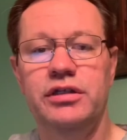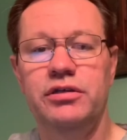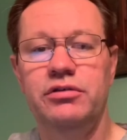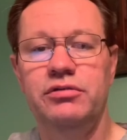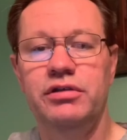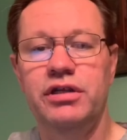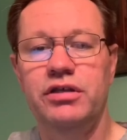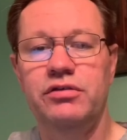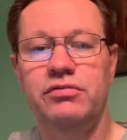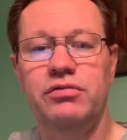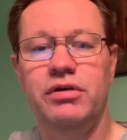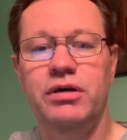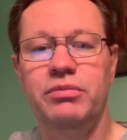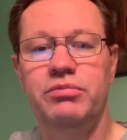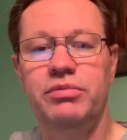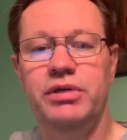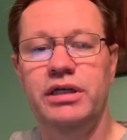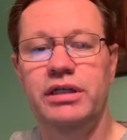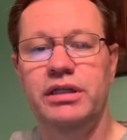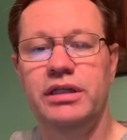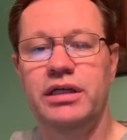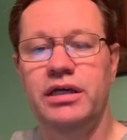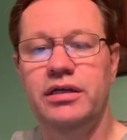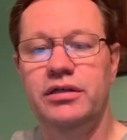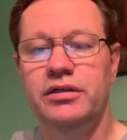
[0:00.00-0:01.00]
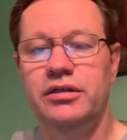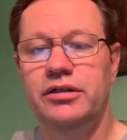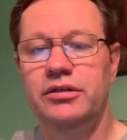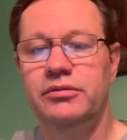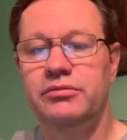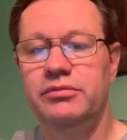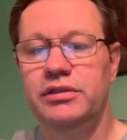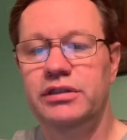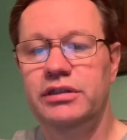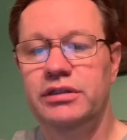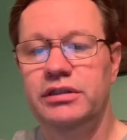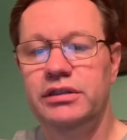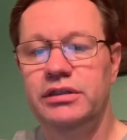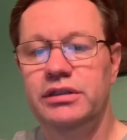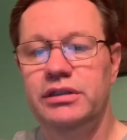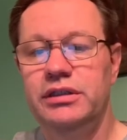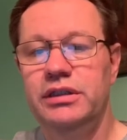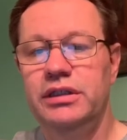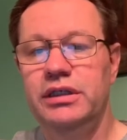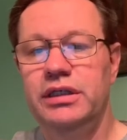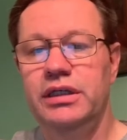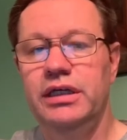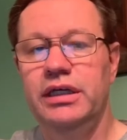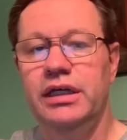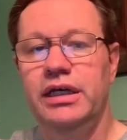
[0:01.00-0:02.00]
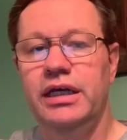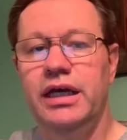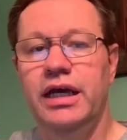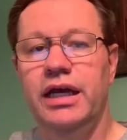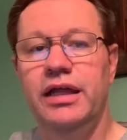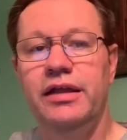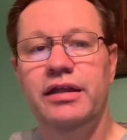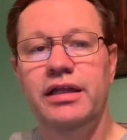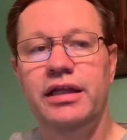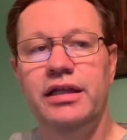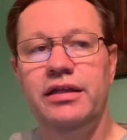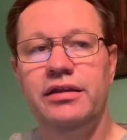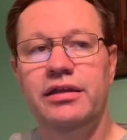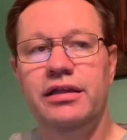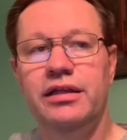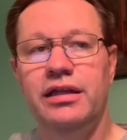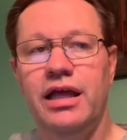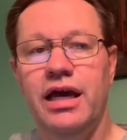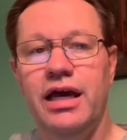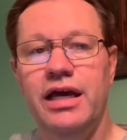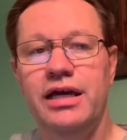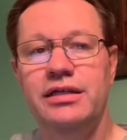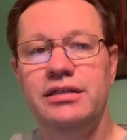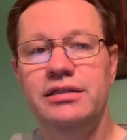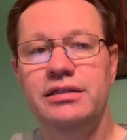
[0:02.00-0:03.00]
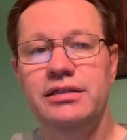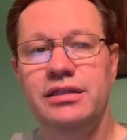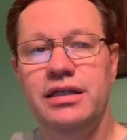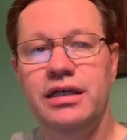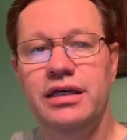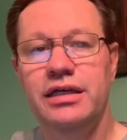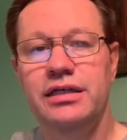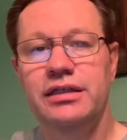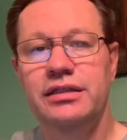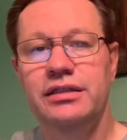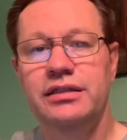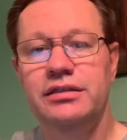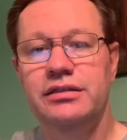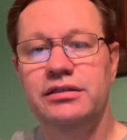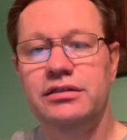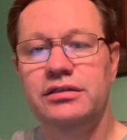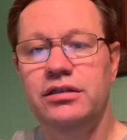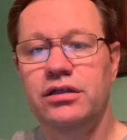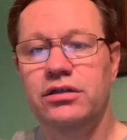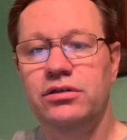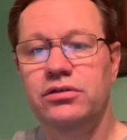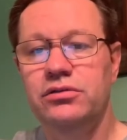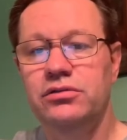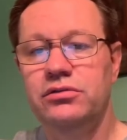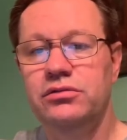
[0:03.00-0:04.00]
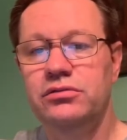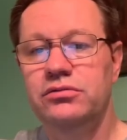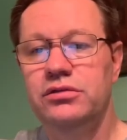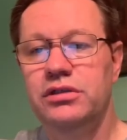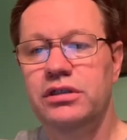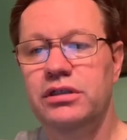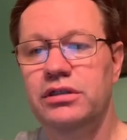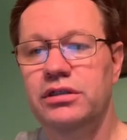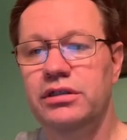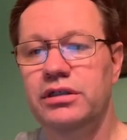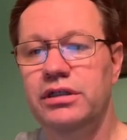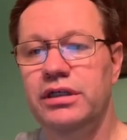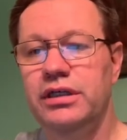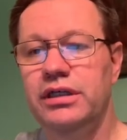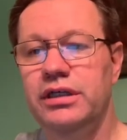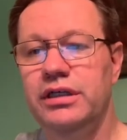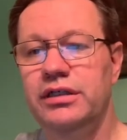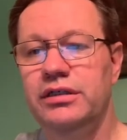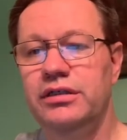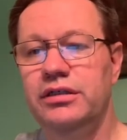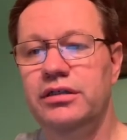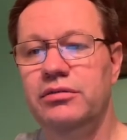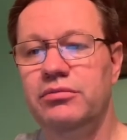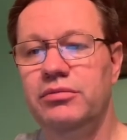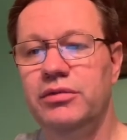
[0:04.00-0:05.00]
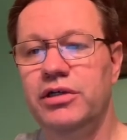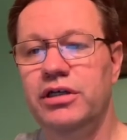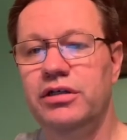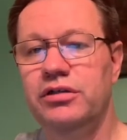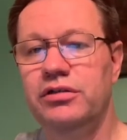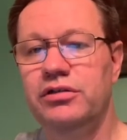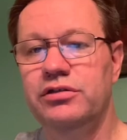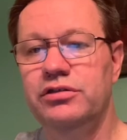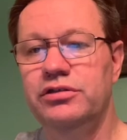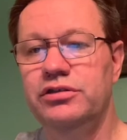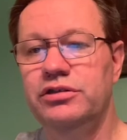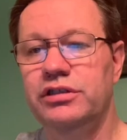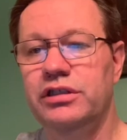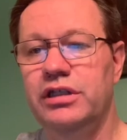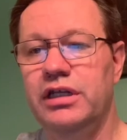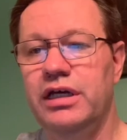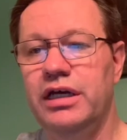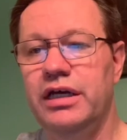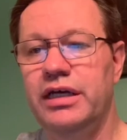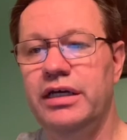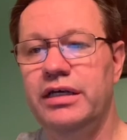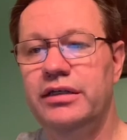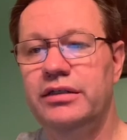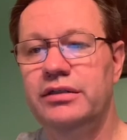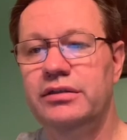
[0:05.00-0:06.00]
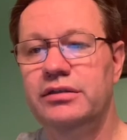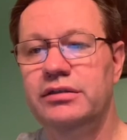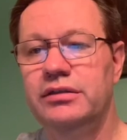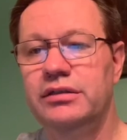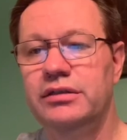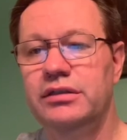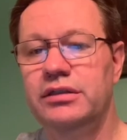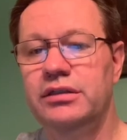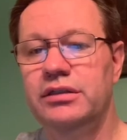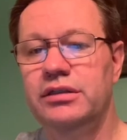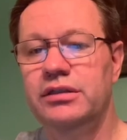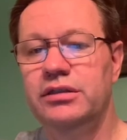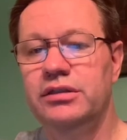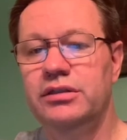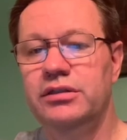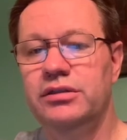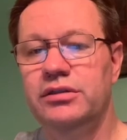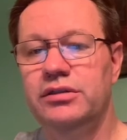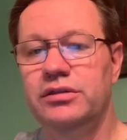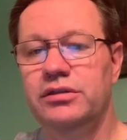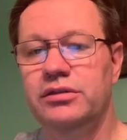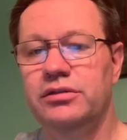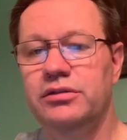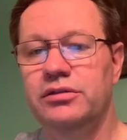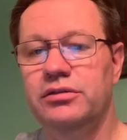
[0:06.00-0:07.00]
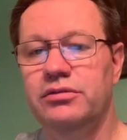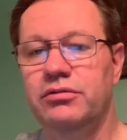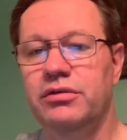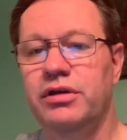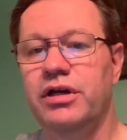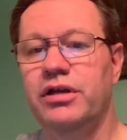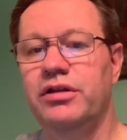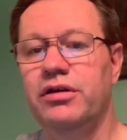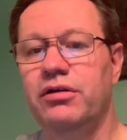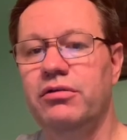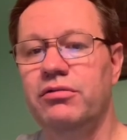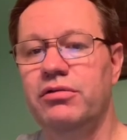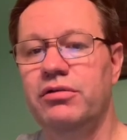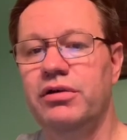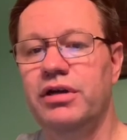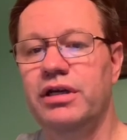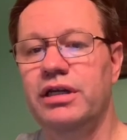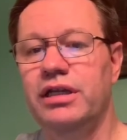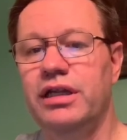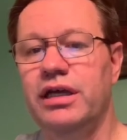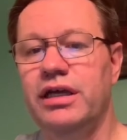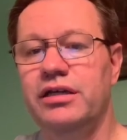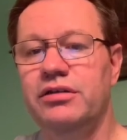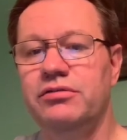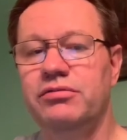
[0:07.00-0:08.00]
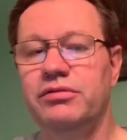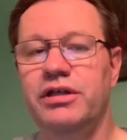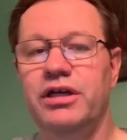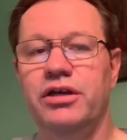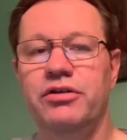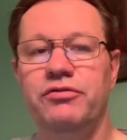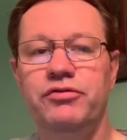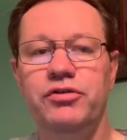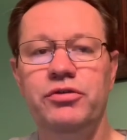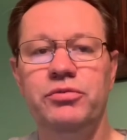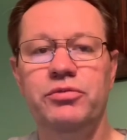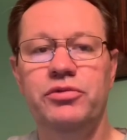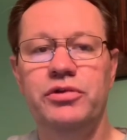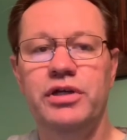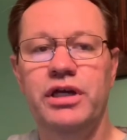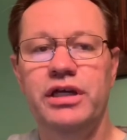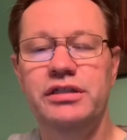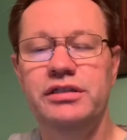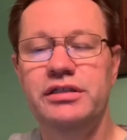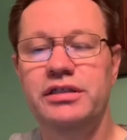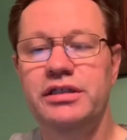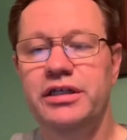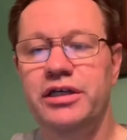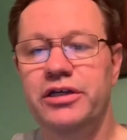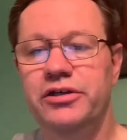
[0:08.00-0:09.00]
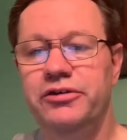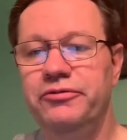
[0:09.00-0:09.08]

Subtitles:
that's why I picked that up. And then the last thing that sold in the month of July, well, I thought we were at last. We got a few more days to go.